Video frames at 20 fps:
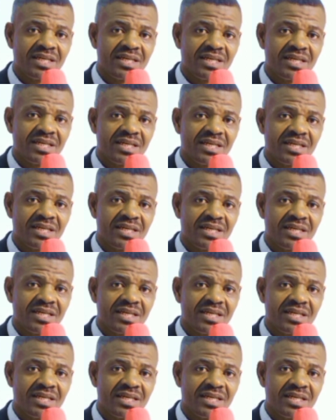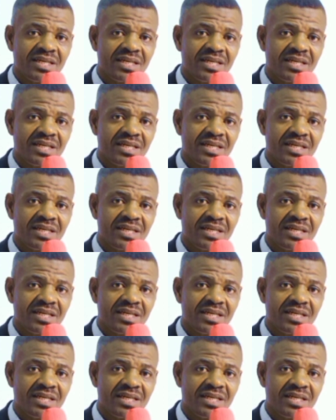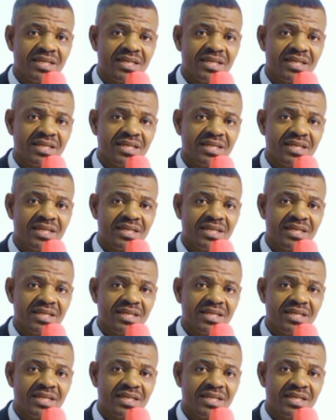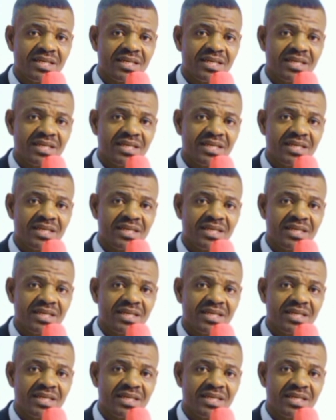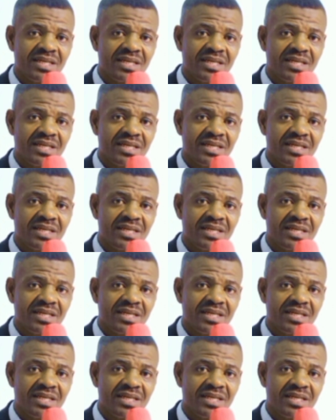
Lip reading: [no speech]